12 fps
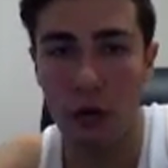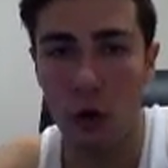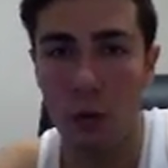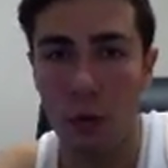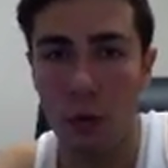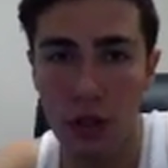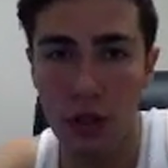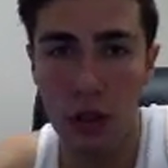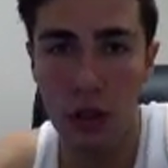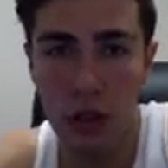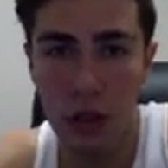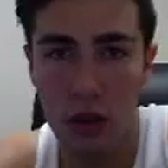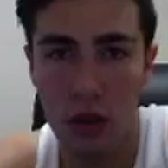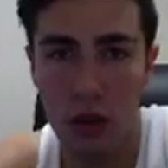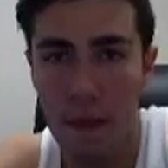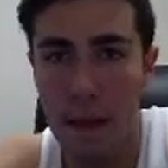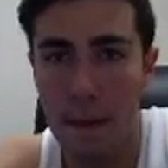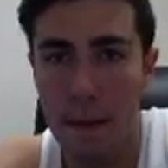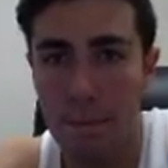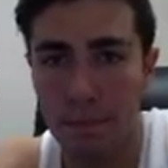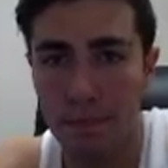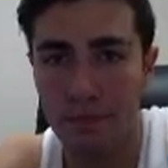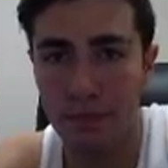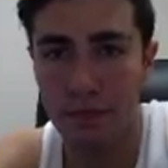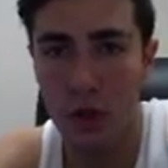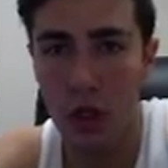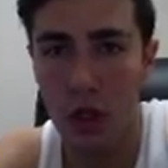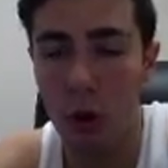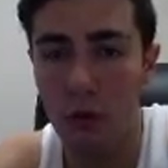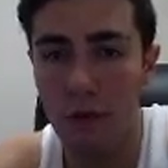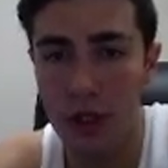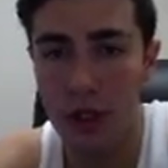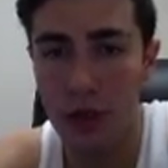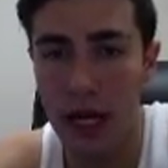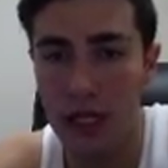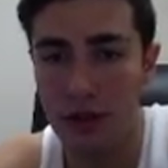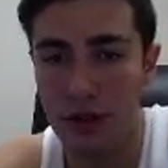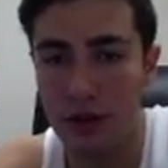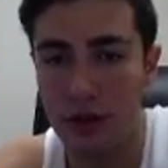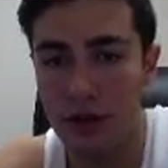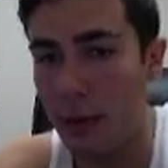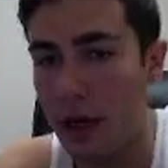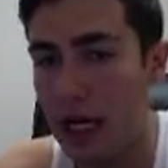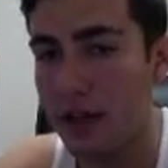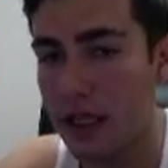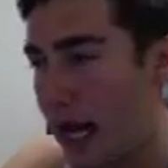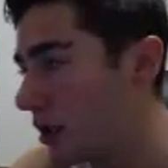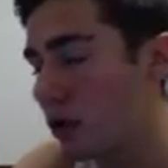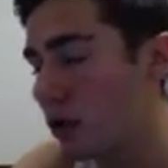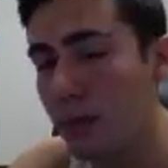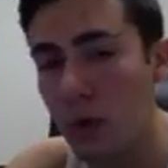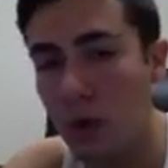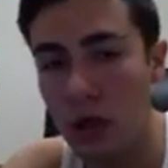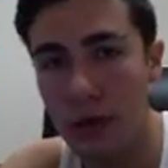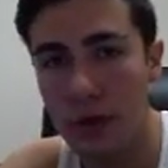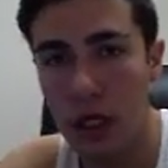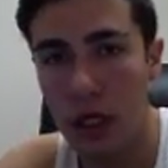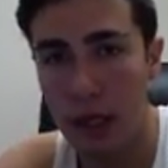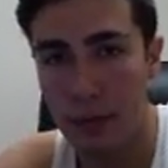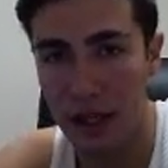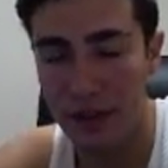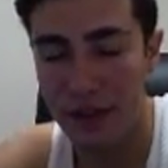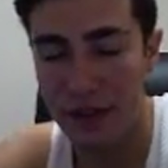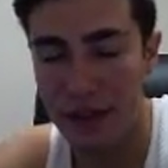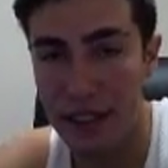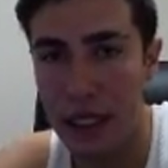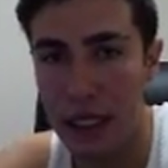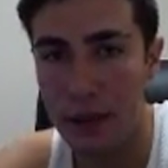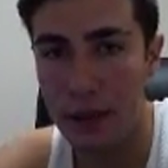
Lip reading: Hopefully, you guys don't mind if it lags a little more. But I think I'd be okay if I were to open